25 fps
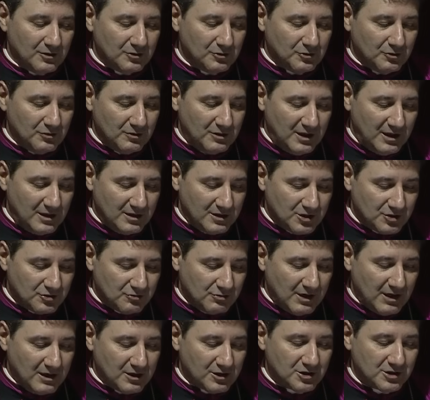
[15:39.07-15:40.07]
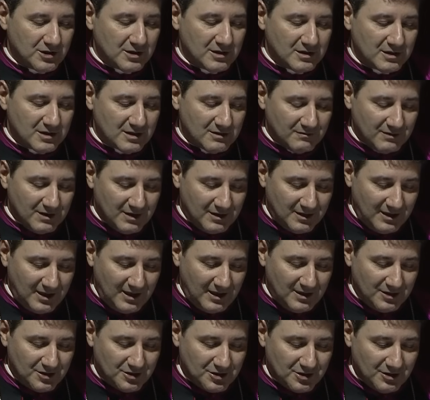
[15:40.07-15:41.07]
to the instructions of the
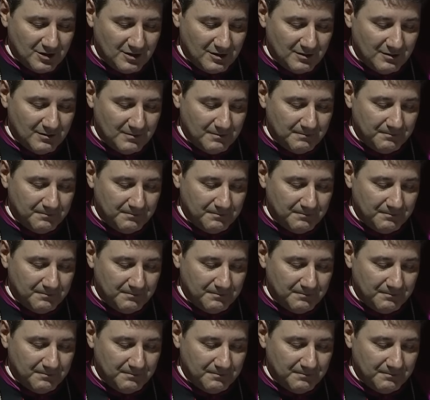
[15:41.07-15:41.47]
teacher,